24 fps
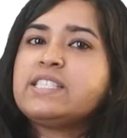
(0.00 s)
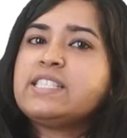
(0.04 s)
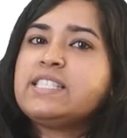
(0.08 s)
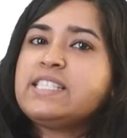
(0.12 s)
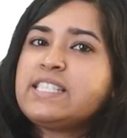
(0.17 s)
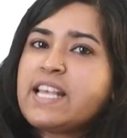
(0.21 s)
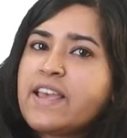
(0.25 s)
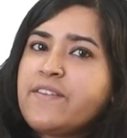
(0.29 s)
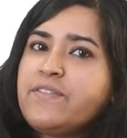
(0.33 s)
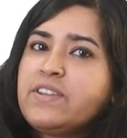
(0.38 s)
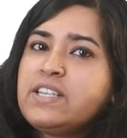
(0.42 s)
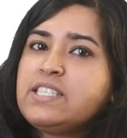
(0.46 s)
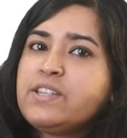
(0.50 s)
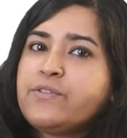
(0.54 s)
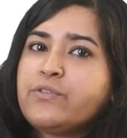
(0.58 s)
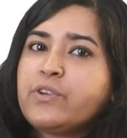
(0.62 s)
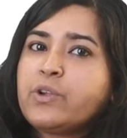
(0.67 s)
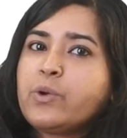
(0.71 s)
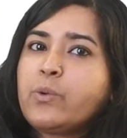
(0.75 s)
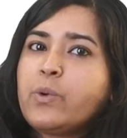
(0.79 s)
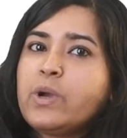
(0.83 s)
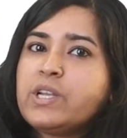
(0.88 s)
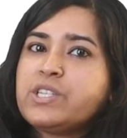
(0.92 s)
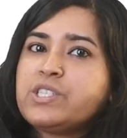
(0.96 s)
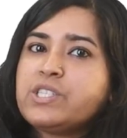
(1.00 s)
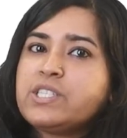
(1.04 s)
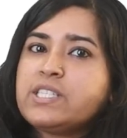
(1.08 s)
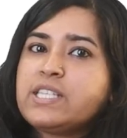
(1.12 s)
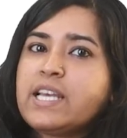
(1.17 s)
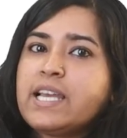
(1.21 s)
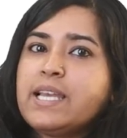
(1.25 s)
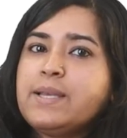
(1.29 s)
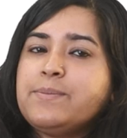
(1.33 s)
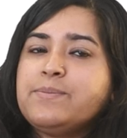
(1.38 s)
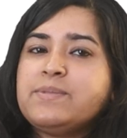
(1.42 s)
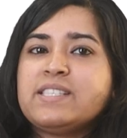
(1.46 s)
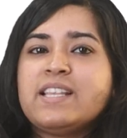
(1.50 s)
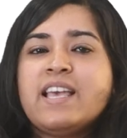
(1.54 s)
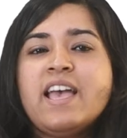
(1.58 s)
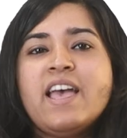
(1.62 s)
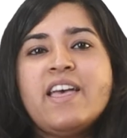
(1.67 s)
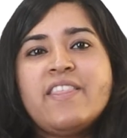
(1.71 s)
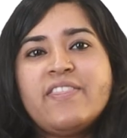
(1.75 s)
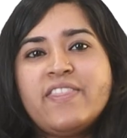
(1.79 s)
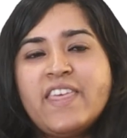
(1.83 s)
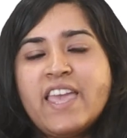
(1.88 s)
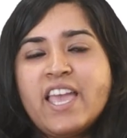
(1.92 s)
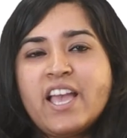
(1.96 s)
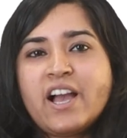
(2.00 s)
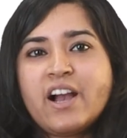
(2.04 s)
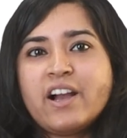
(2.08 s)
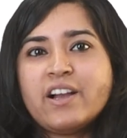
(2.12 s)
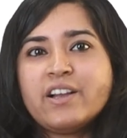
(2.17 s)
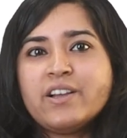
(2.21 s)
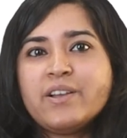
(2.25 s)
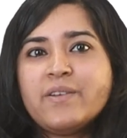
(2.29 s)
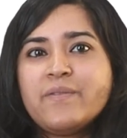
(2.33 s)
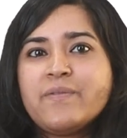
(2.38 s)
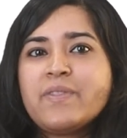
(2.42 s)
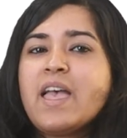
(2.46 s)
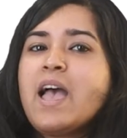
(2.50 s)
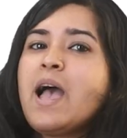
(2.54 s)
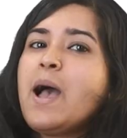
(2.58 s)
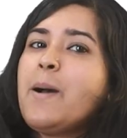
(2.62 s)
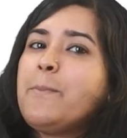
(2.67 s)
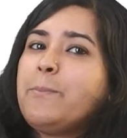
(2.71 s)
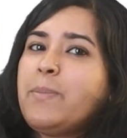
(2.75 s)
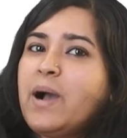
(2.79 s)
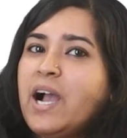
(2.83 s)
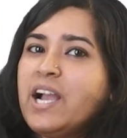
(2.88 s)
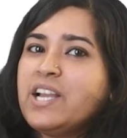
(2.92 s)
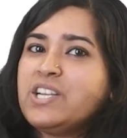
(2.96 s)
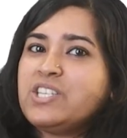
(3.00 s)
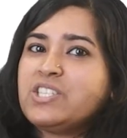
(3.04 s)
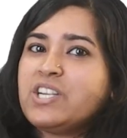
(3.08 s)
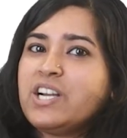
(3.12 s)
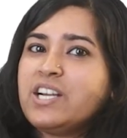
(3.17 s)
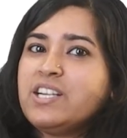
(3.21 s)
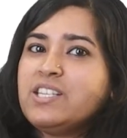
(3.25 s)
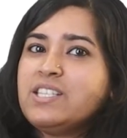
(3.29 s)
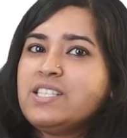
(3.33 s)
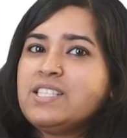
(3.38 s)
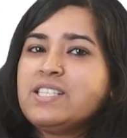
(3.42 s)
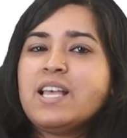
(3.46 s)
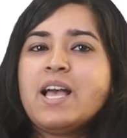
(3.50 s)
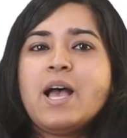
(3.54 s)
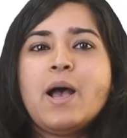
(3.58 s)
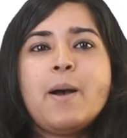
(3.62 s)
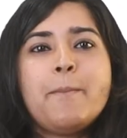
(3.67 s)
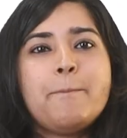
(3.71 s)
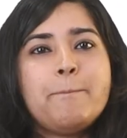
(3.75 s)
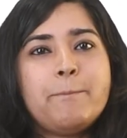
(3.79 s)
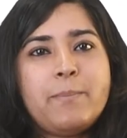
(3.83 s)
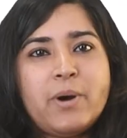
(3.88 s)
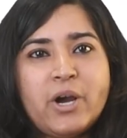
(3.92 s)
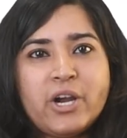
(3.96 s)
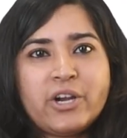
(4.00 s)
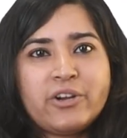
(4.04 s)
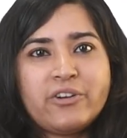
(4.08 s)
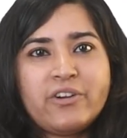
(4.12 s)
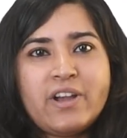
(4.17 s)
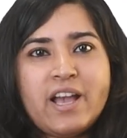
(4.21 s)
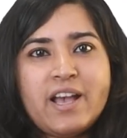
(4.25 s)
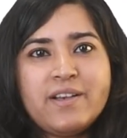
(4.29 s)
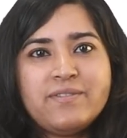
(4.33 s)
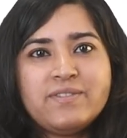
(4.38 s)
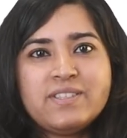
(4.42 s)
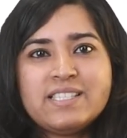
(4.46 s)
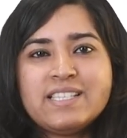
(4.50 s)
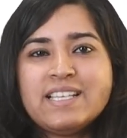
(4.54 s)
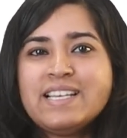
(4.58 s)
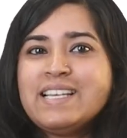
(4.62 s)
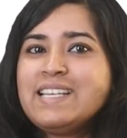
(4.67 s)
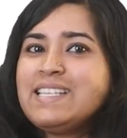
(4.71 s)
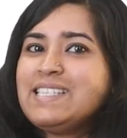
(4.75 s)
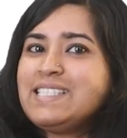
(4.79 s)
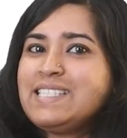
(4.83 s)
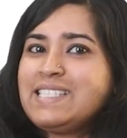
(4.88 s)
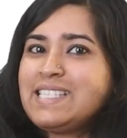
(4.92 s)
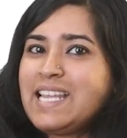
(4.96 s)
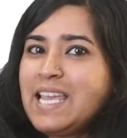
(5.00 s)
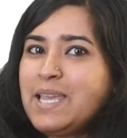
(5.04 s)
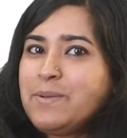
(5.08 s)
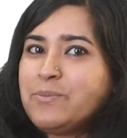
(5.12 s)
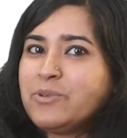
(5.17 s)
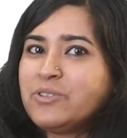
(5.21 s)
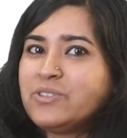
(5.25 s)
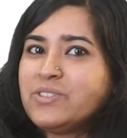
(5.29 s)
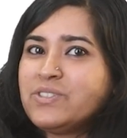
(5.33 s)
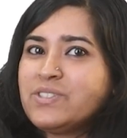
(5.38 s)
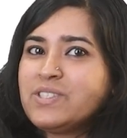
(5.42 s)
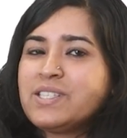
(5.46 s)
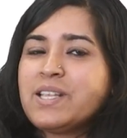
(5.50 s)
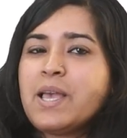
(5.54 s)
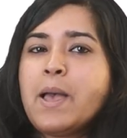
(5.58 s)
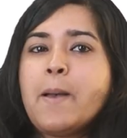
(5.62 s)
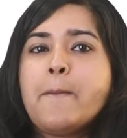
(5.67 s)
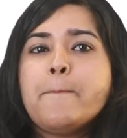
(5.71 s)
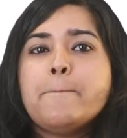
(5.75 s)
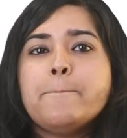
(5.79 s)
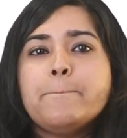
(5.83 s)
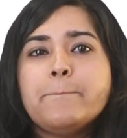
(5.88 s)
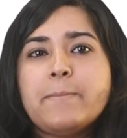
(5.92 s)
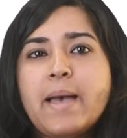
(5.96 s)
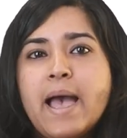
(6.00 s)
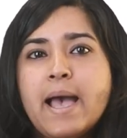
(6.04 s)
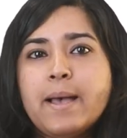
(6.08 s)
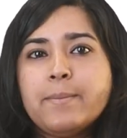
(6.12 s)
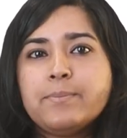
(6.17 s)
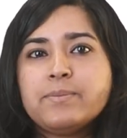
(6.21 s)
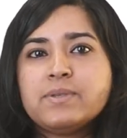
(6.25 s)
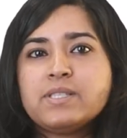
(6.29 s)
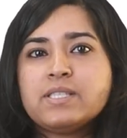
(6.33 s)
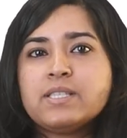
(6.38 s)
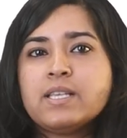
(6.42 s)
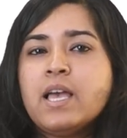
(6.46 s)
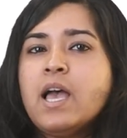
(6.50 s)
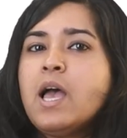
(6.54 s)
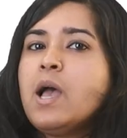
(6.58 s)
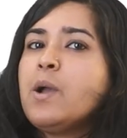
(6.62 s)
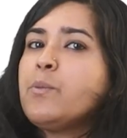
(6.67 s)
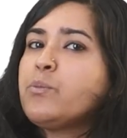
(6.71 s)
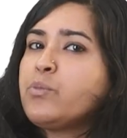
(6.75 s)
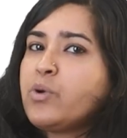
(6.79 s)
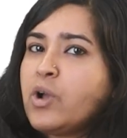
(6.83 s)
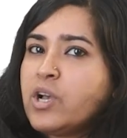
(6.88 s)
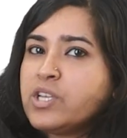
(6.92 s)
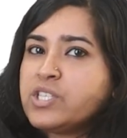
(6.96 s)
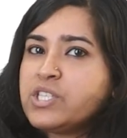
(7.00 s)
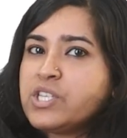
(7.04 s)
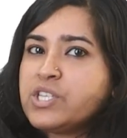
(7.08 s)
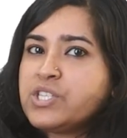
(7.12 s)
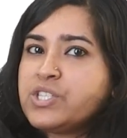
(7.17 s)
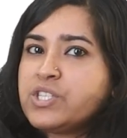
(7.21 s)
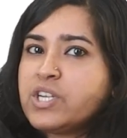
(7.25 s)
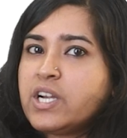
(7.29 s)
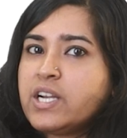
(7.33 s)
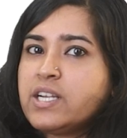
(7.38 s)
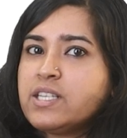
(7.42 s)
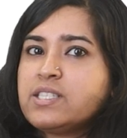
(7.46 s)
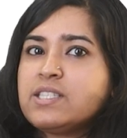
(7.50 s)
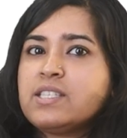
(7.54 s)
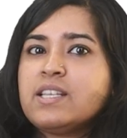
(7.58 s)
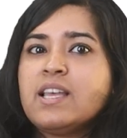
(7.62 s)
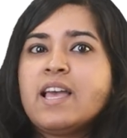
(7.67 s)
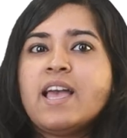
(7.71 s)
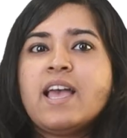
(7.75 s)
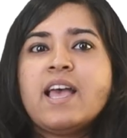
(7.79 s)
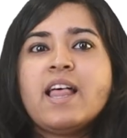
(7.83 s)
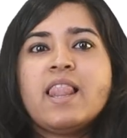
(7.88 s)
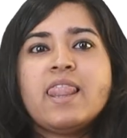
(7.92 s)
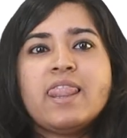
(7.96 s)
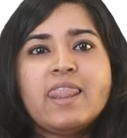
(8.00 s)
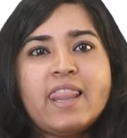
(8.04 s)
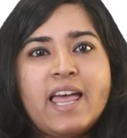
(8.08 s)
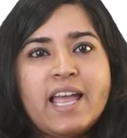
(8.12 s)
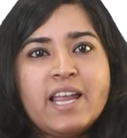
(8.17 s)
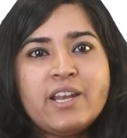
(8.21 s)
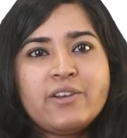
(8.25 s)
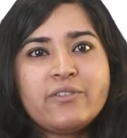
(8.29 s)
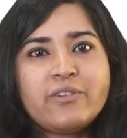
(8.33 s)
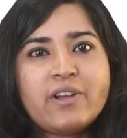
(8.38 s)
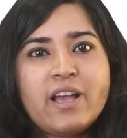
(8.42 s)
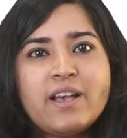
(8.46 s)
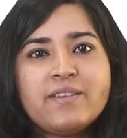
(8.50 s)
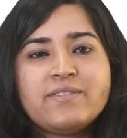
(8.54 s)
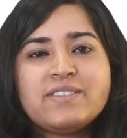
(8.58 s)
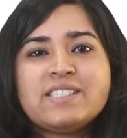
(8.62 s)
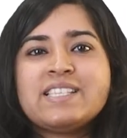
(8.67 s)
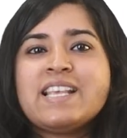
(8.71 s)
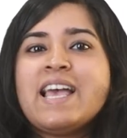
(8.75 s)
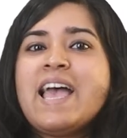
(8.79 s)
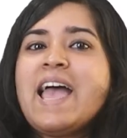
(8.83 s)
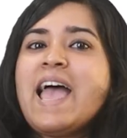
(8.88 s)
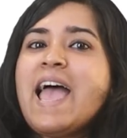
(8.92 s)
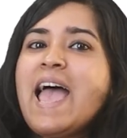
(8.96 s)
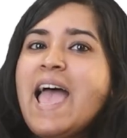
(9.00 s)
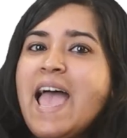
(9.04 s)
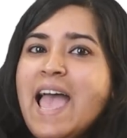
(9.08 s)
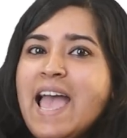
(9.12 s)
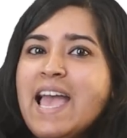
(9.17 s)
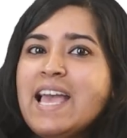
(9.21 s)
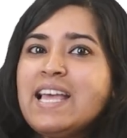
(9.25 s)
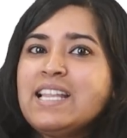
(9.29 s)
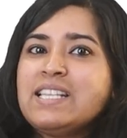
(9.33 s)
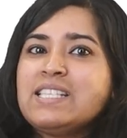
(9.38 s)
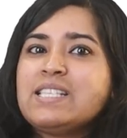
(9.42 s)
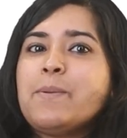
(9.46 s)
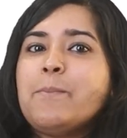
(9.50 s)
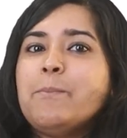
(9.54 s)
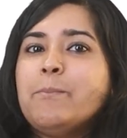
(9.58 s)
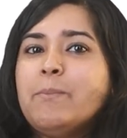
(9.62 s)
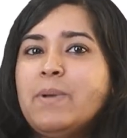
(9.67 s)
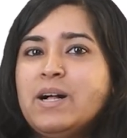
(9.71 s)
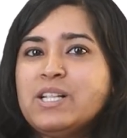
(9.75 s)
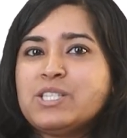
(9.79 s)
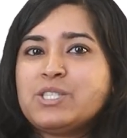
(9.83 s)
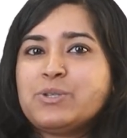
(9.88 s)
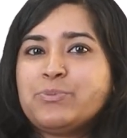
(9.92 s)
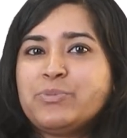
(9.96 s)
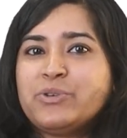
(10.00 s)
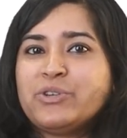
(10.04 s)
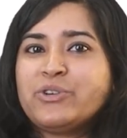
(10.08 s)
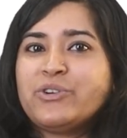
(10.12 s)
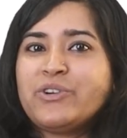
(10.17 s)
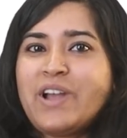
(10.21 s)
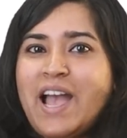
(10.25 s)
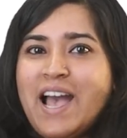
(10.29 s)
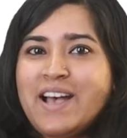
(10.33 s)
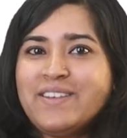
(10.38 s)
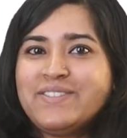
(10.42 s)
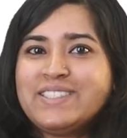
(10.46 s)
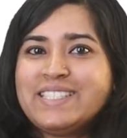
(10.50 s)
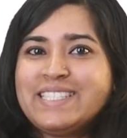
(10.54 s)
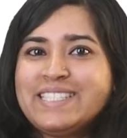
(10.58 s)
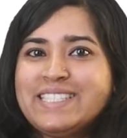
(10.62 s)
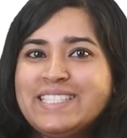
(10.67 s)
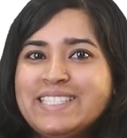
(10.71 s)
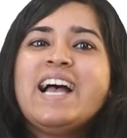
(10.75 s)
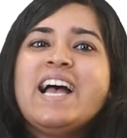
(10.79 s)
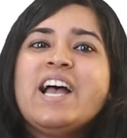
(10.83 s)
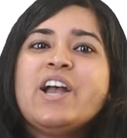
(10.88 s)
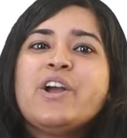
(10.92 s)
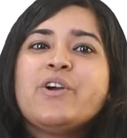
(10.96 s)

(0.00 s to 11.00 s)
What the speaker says: 7 different question types. They are pie charts, bar graphs, tables, maps, process charts, line graphs, and multiple graphs.